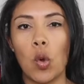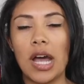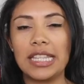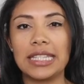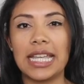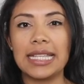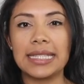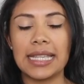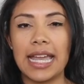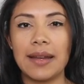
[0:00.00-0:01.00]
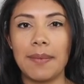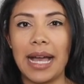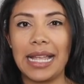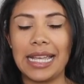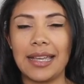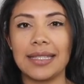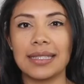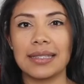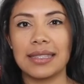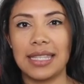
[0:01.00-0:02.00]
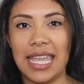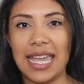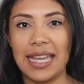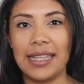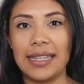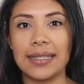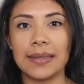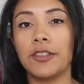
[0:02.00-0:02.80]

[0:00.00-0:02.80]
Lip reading: ¿Cuántas hermanas tienes?